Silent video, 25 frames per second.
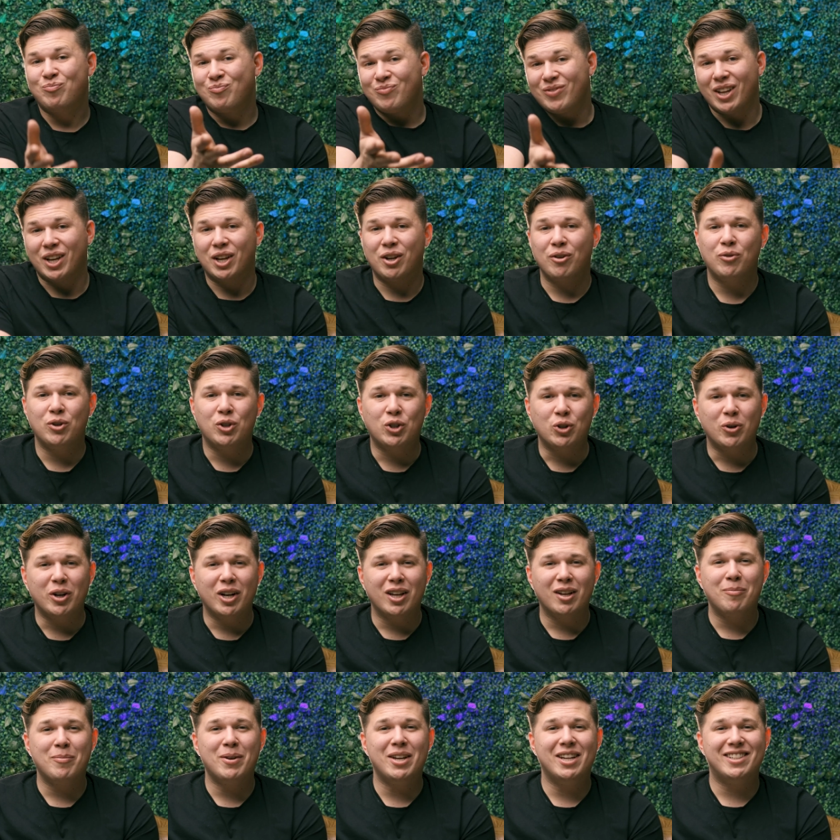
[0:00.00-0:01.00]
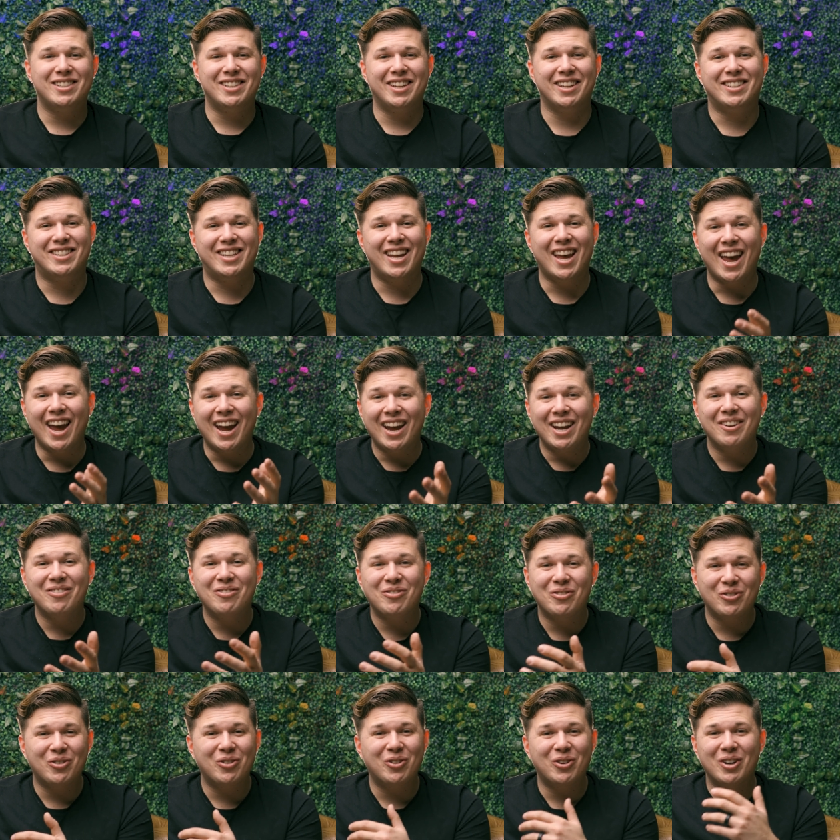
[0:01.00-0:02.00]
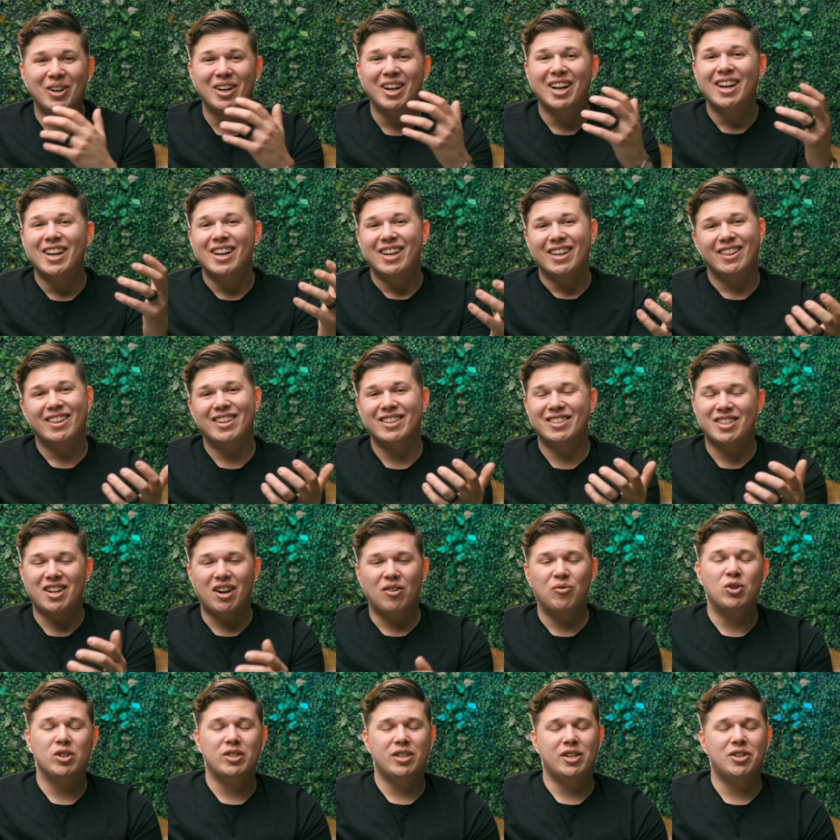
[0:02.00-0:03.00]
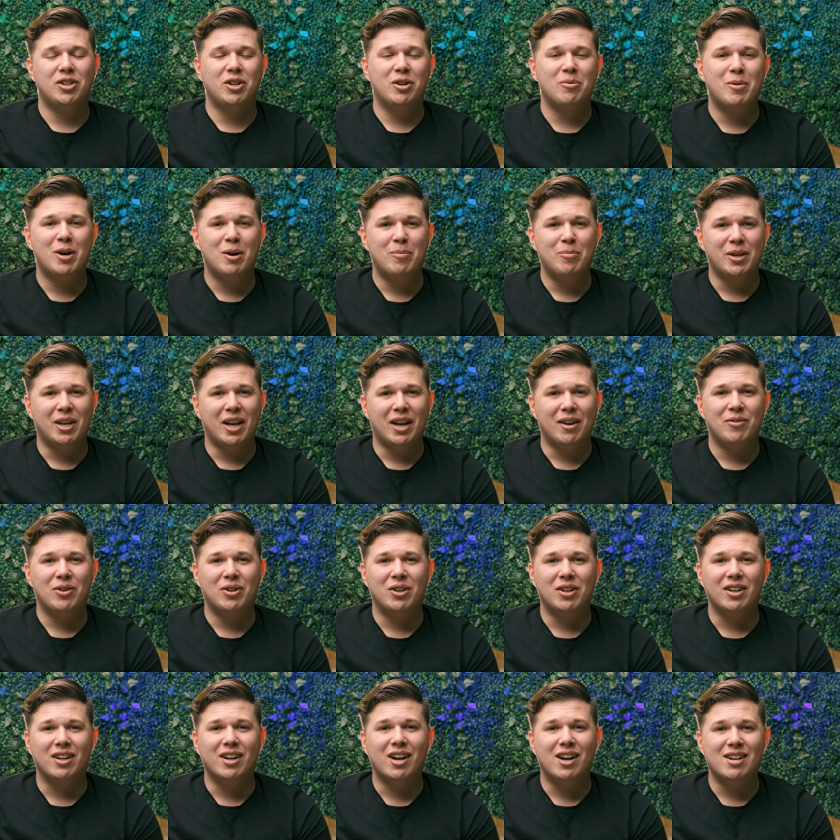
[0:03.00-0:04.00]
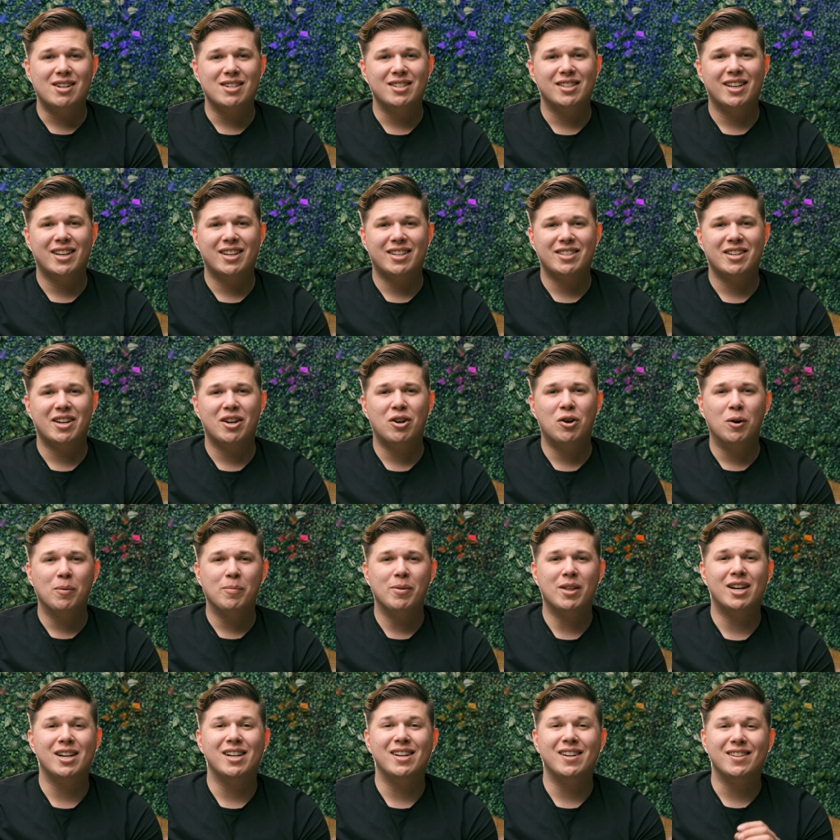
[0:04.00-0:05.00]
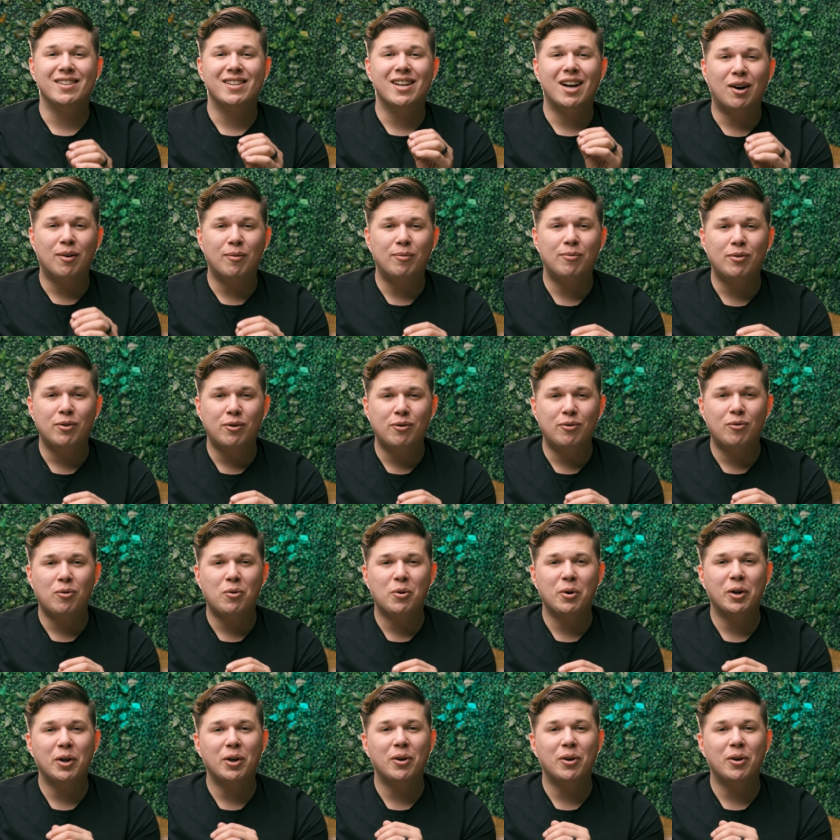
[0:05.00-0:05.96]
Thank you for joining me today for this conversation about behavior and context. I hope that it is helpful for